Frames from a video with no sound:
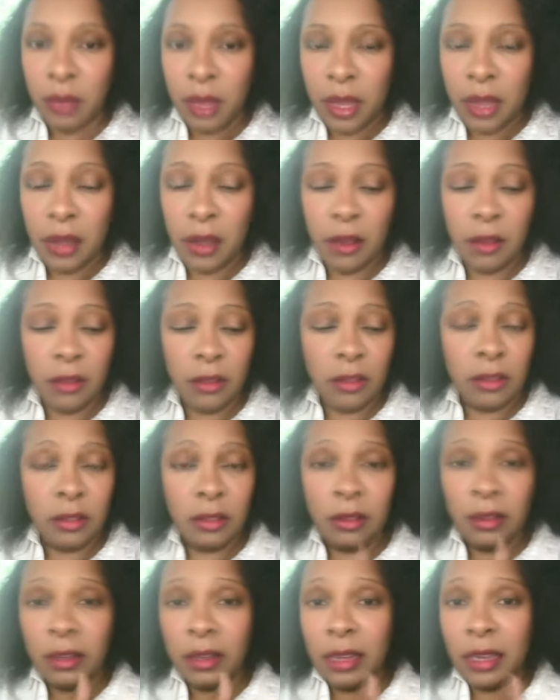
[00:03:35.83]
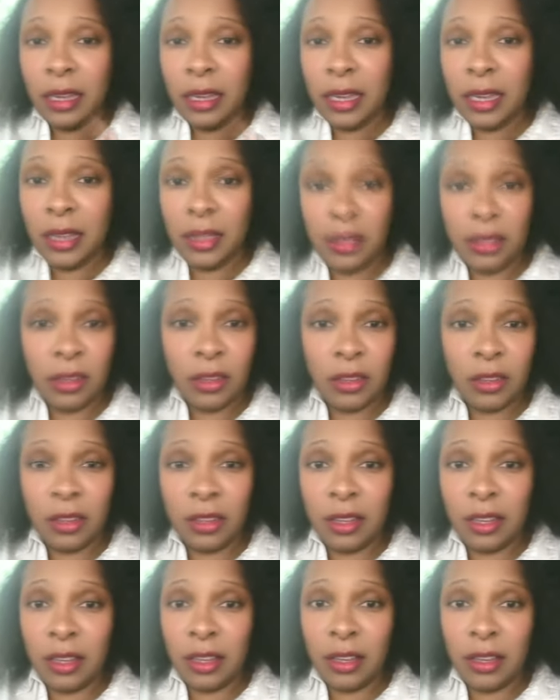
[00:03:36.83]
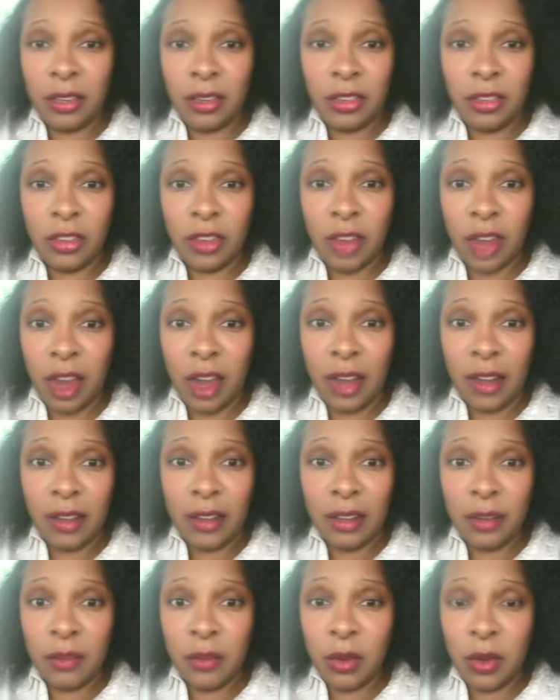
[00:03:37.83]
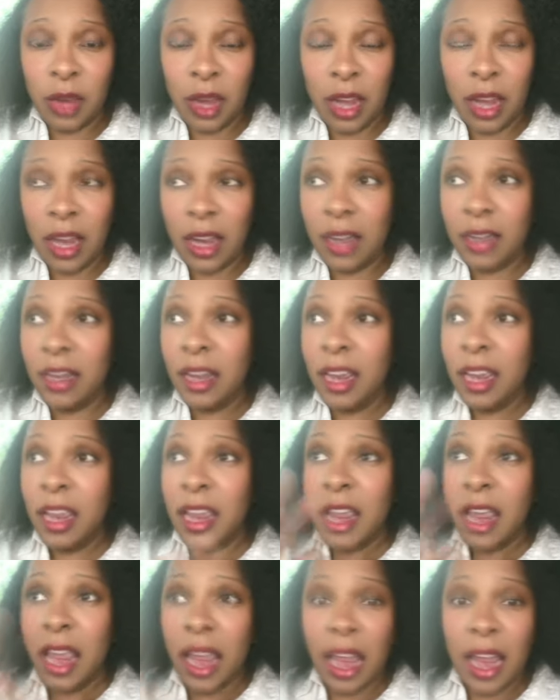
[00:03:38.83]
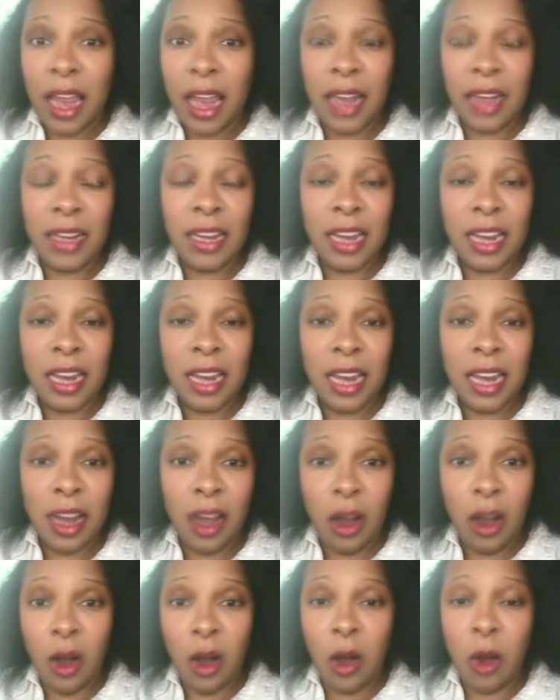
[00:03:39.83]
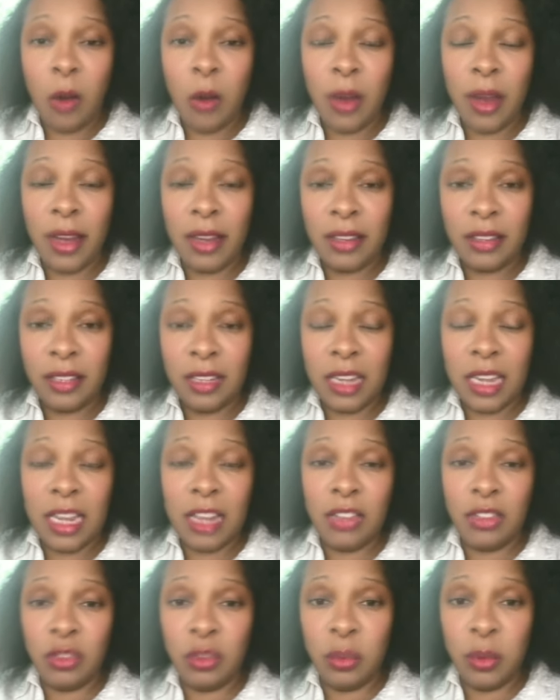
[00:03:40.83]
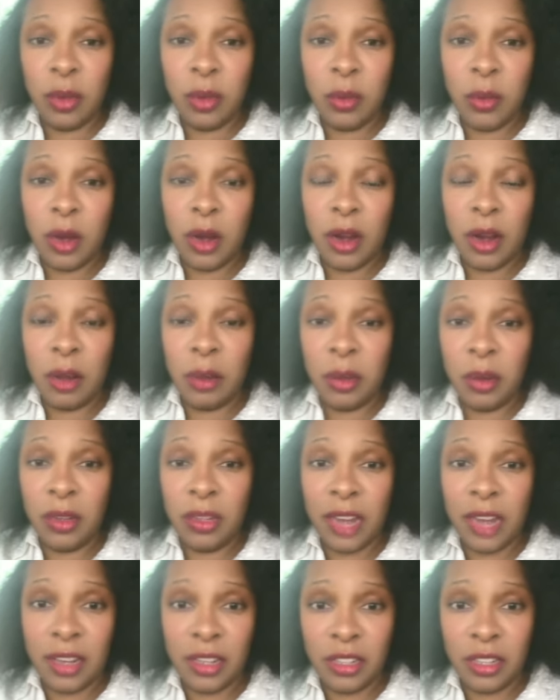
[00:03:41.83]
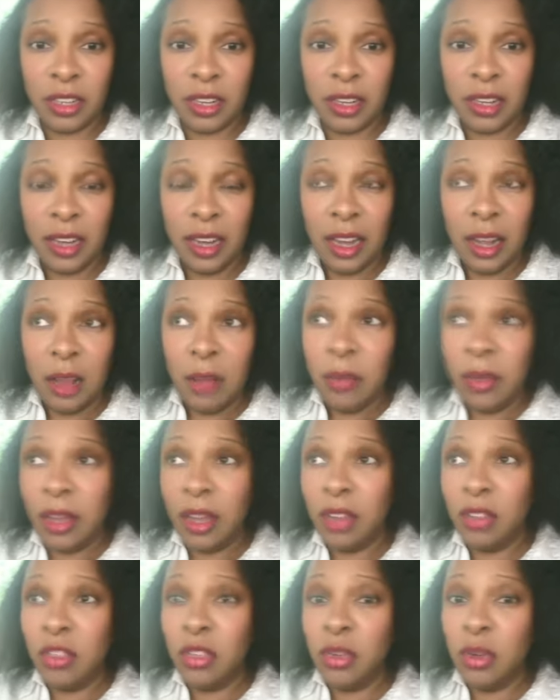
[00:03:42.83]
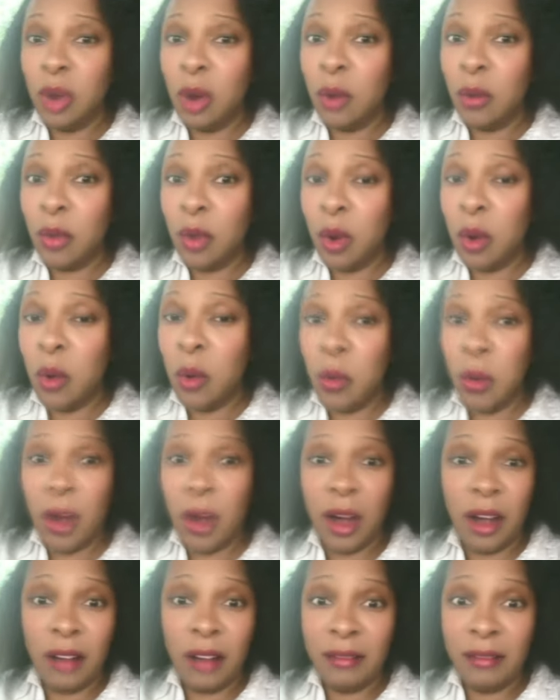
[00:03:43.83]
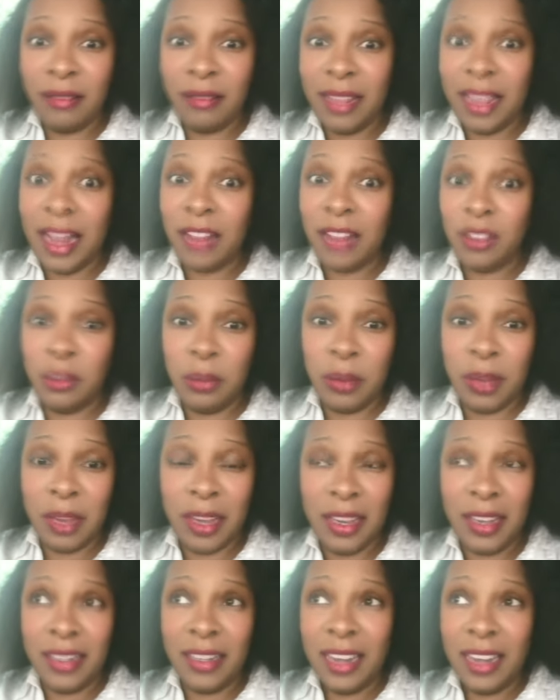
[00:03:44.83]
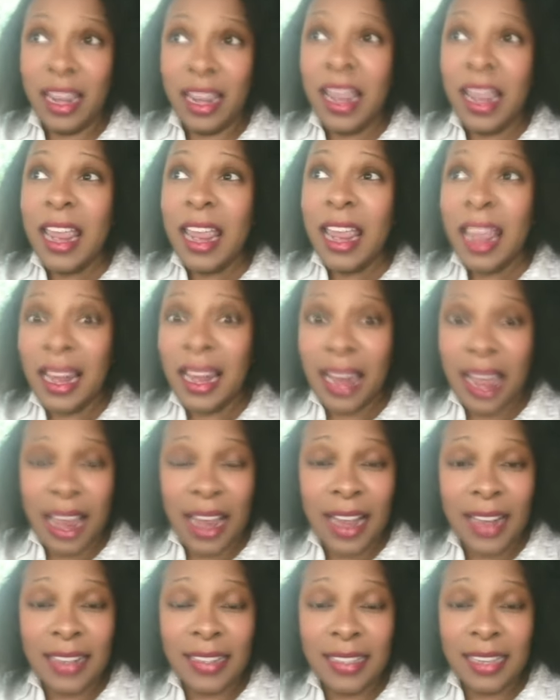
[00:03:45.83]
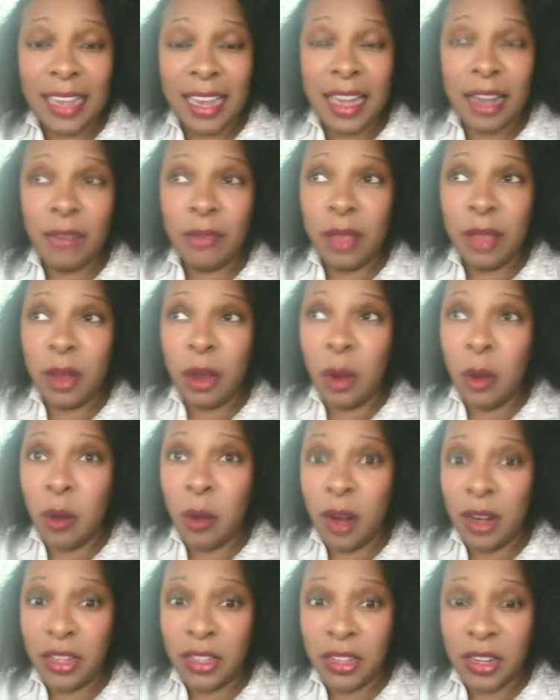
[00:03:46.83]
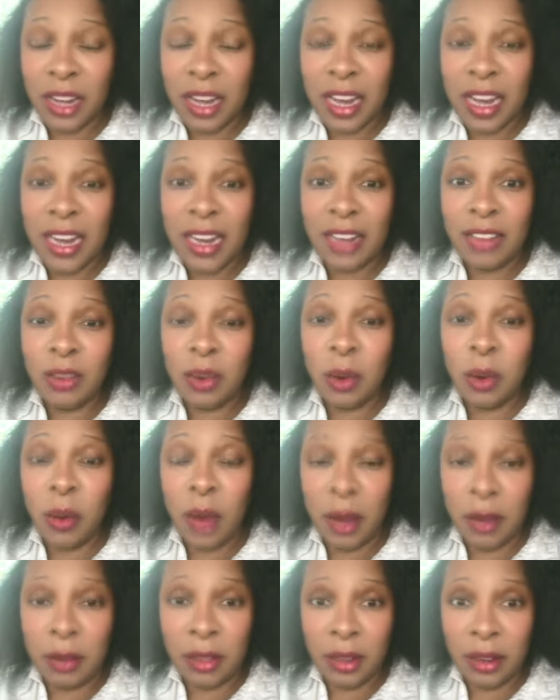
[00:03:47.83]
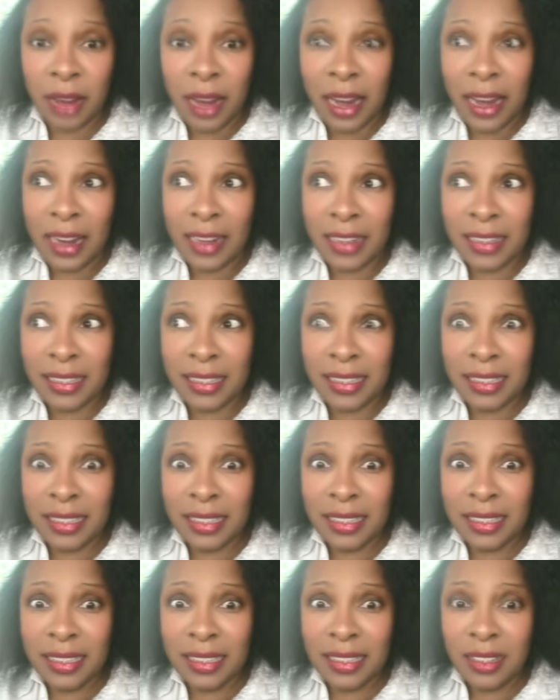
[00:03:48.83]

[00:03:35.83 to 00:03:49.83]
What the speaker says: Pills, get the shot if you can. And he always needs to be wearing protection because you don't know where that's been. And like I said, if they don't wash their hands or wipe their ass,